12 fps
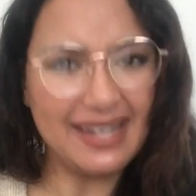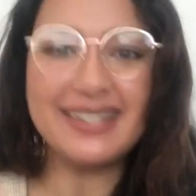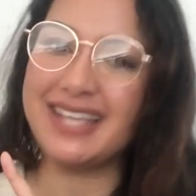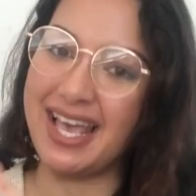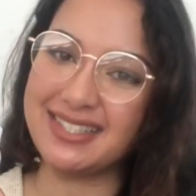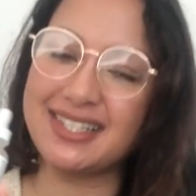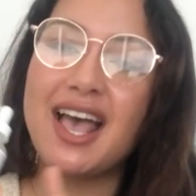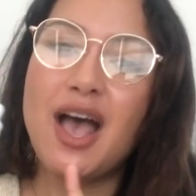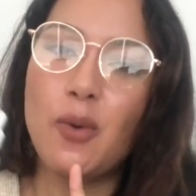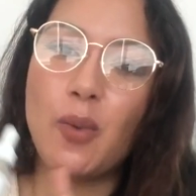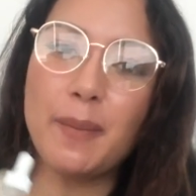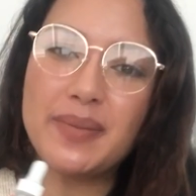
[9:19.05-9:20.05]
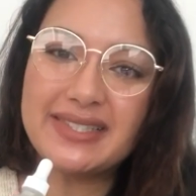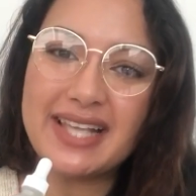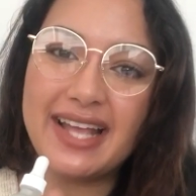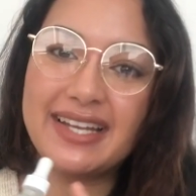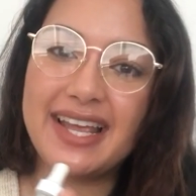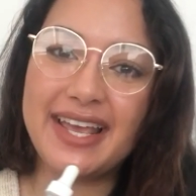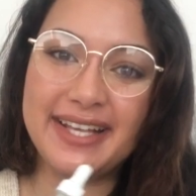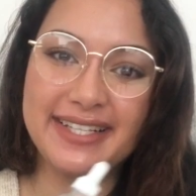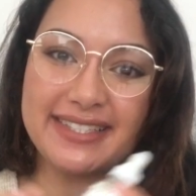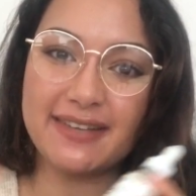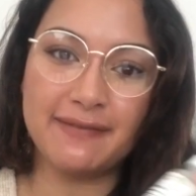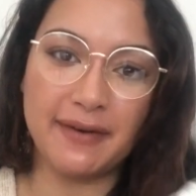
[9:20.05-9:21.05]
Yes, 1%
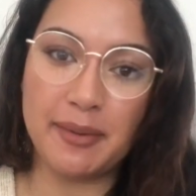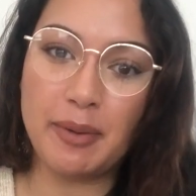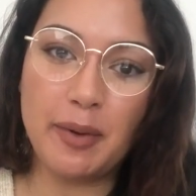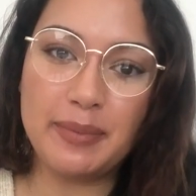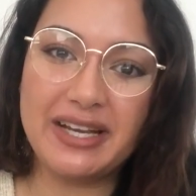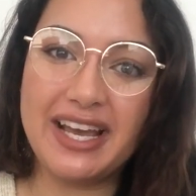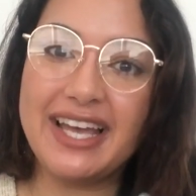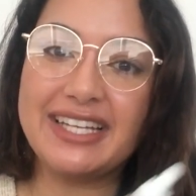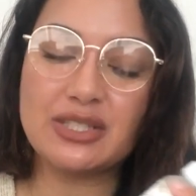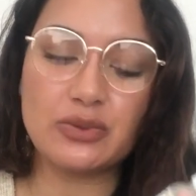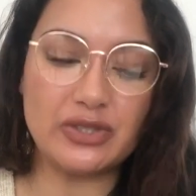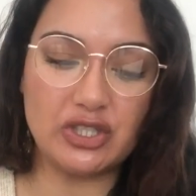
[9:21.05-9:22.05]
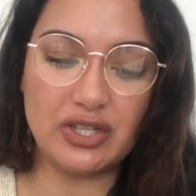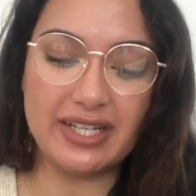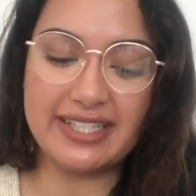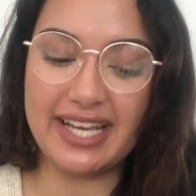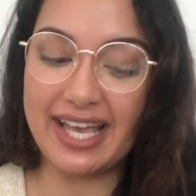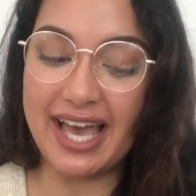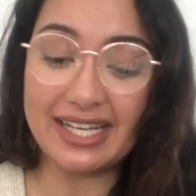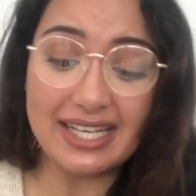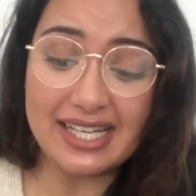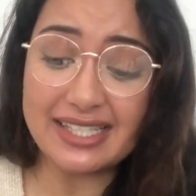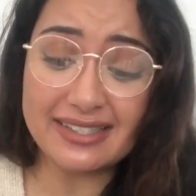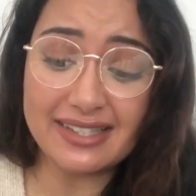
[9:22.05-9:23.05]
is very popular and it's always trending, and it
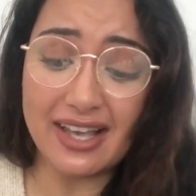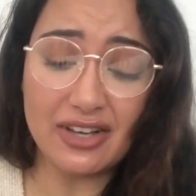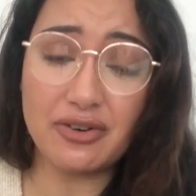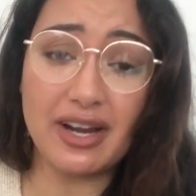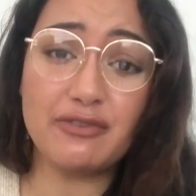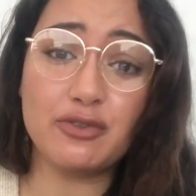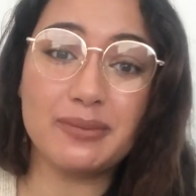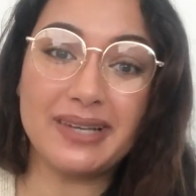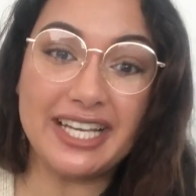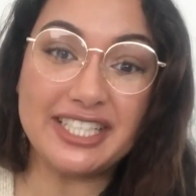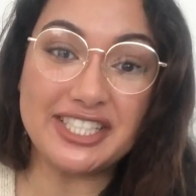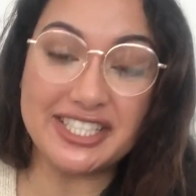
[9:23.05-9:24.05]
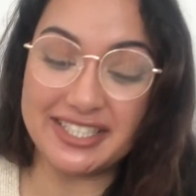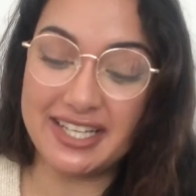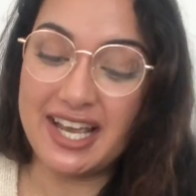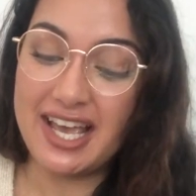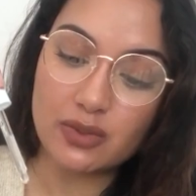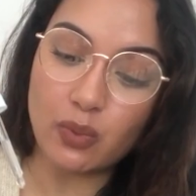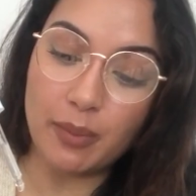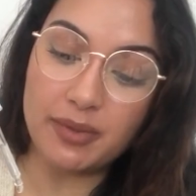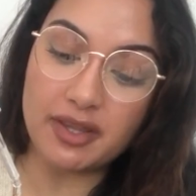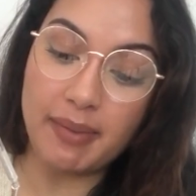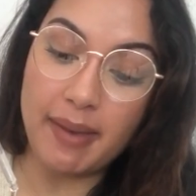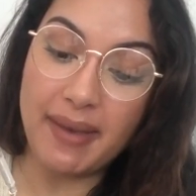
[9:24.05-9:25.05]
is a great formulation. It's one with
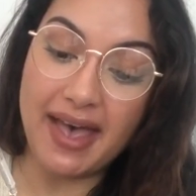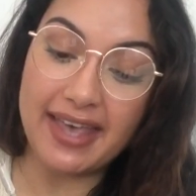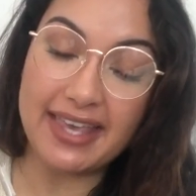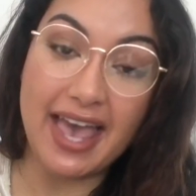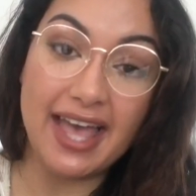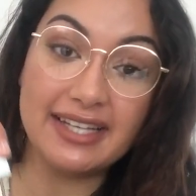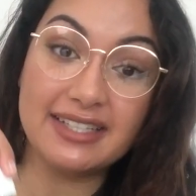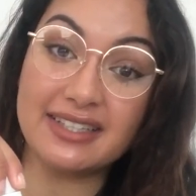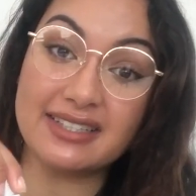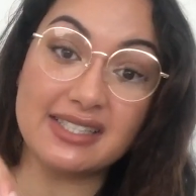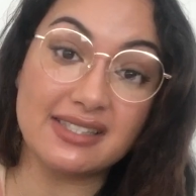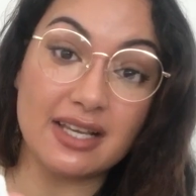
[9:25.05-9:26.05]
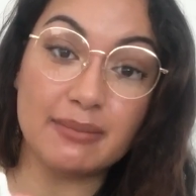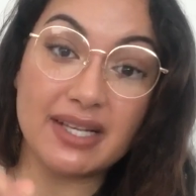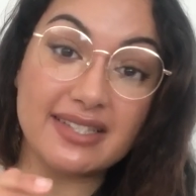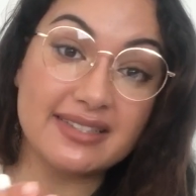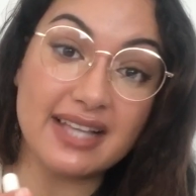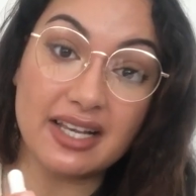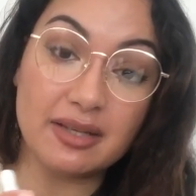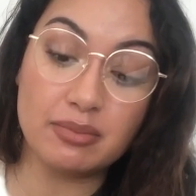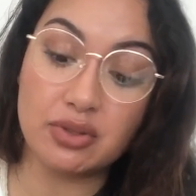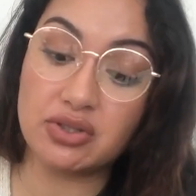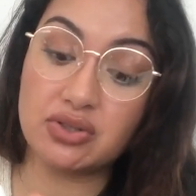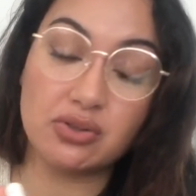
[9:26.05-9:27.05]
a pipette again. This is like my second
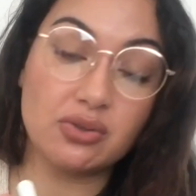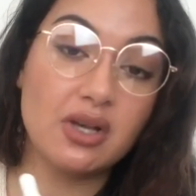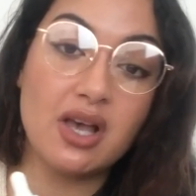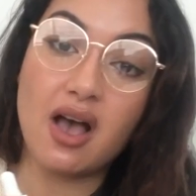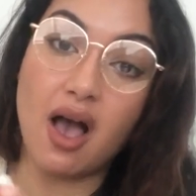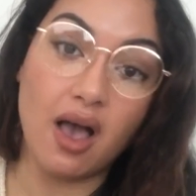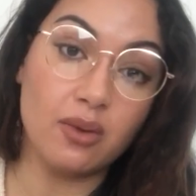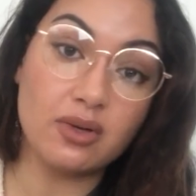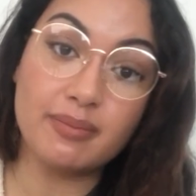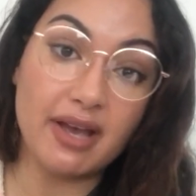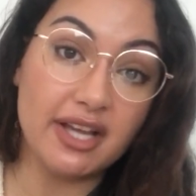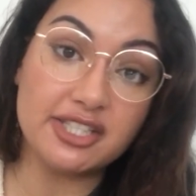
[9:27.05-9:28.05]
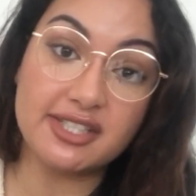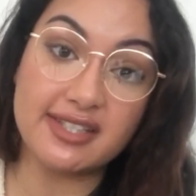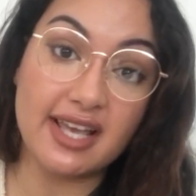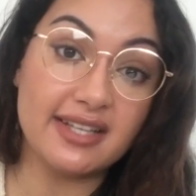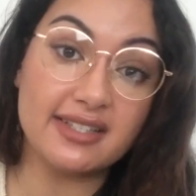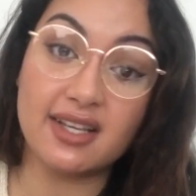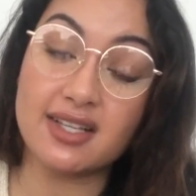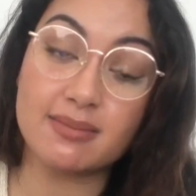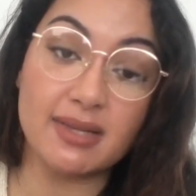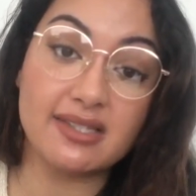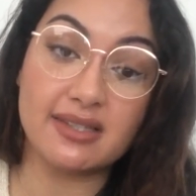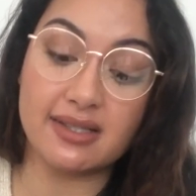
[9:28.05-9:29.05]
bottle. I repurchased it. It does my
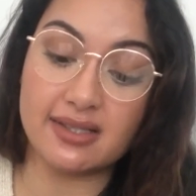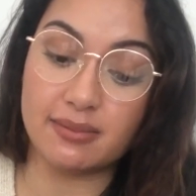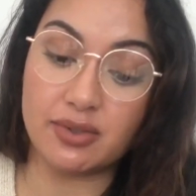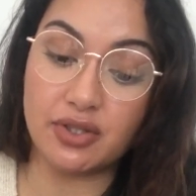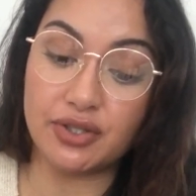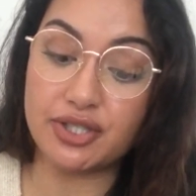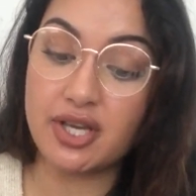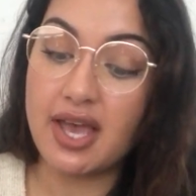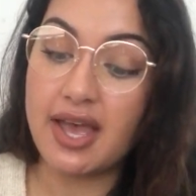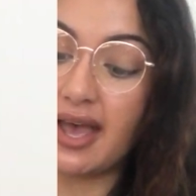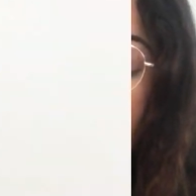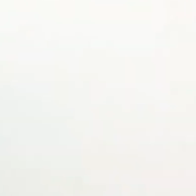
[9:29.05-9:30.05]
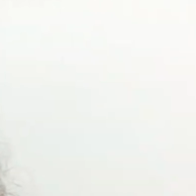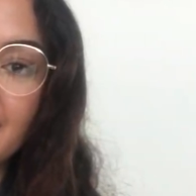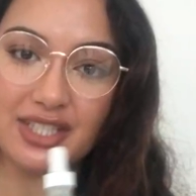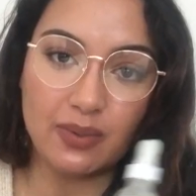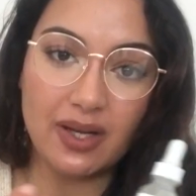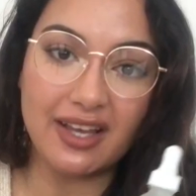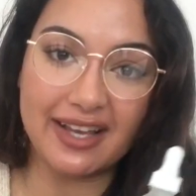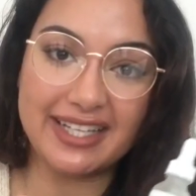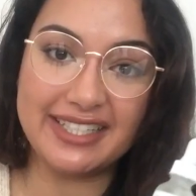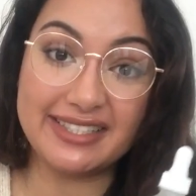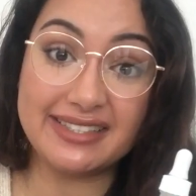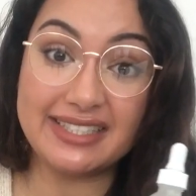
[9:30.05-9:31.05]
skin some good, and you are likely
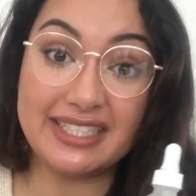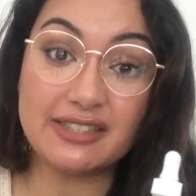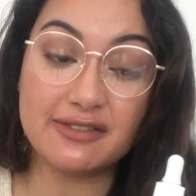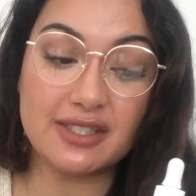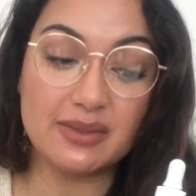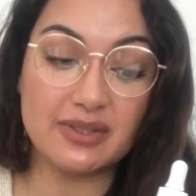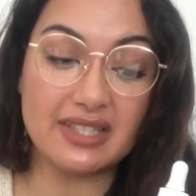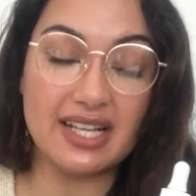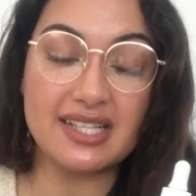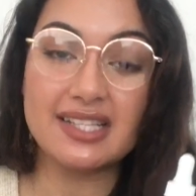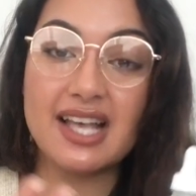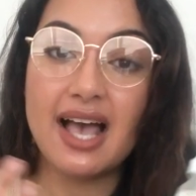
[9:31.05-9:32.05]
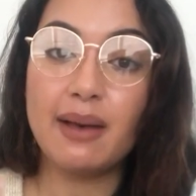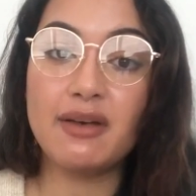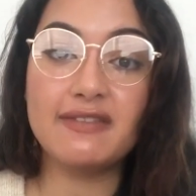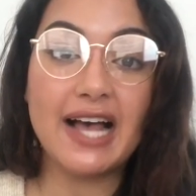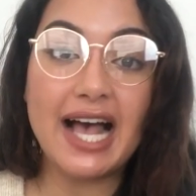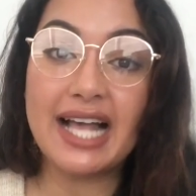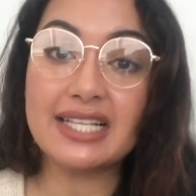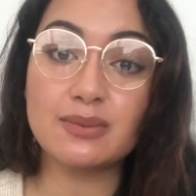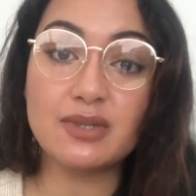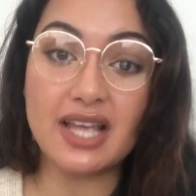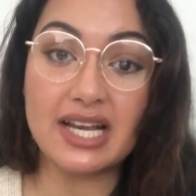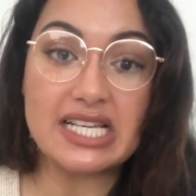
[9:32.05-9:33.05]
to see difference with this. However, as
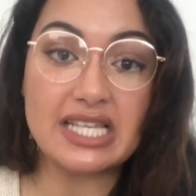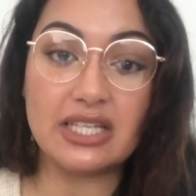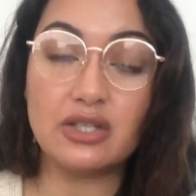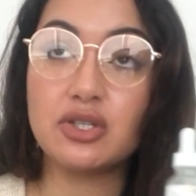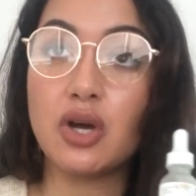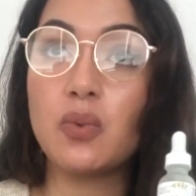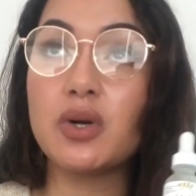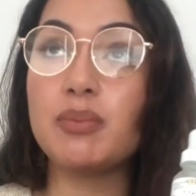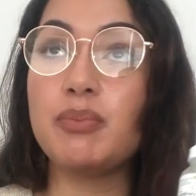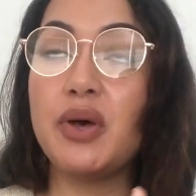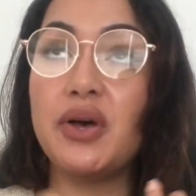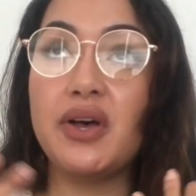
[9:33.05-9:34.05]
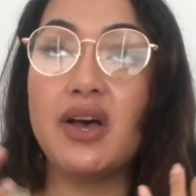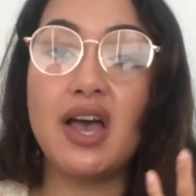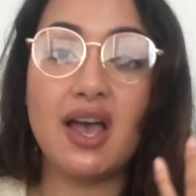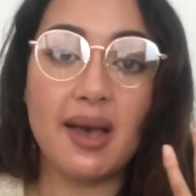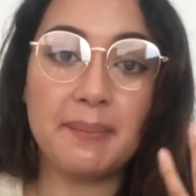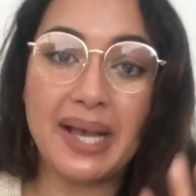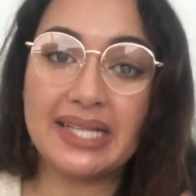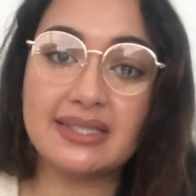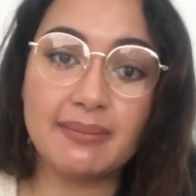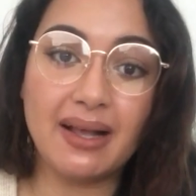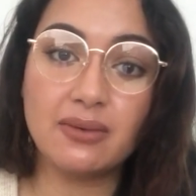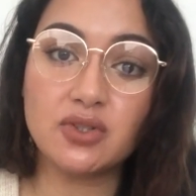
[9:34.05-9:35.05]
with anything, you don't want to put mass
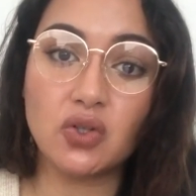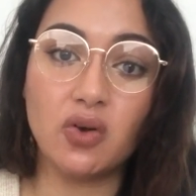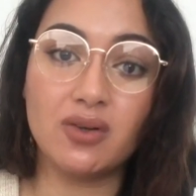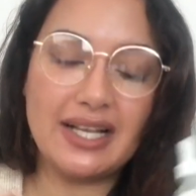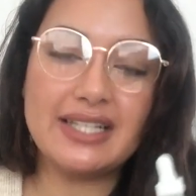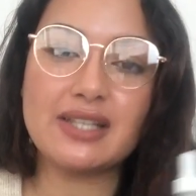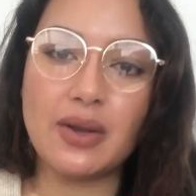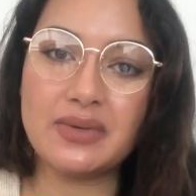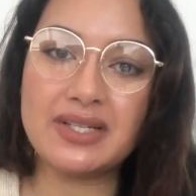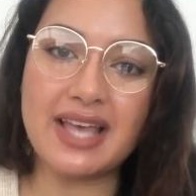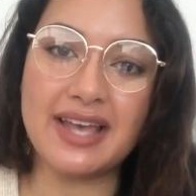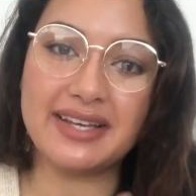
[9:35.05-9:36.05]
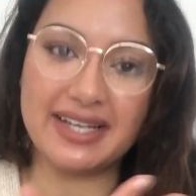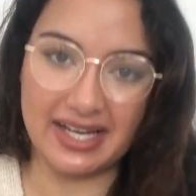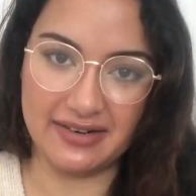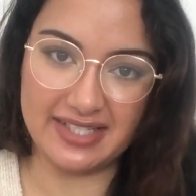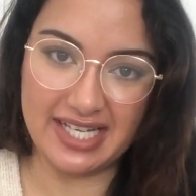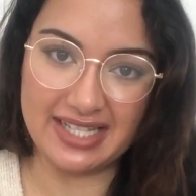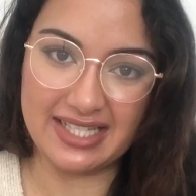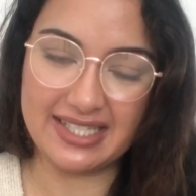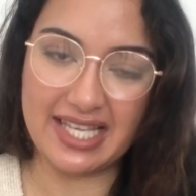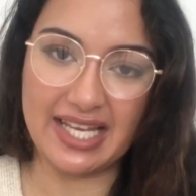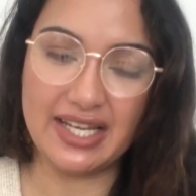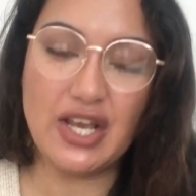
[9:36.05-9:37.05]
amounts on. It's only then going to irritate the
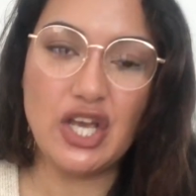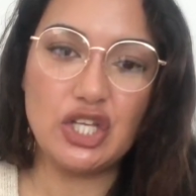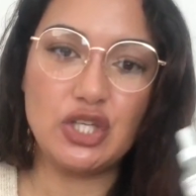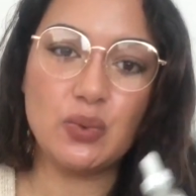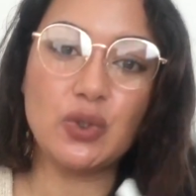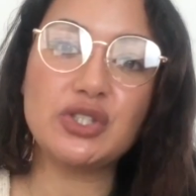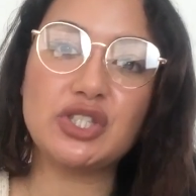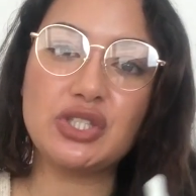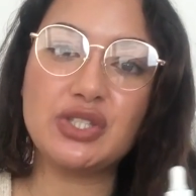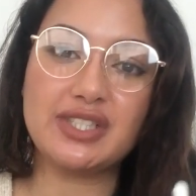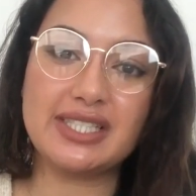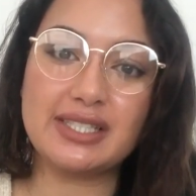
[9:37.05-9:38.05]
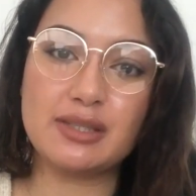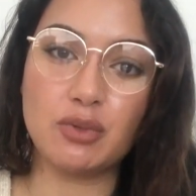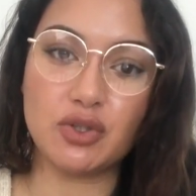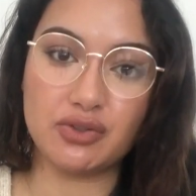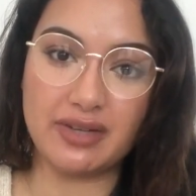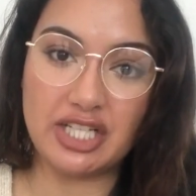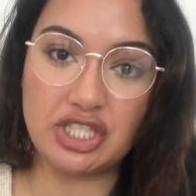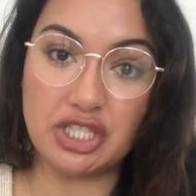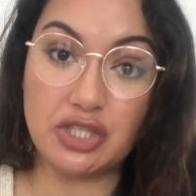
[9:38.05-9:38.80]
skin. You want to use things in moderation.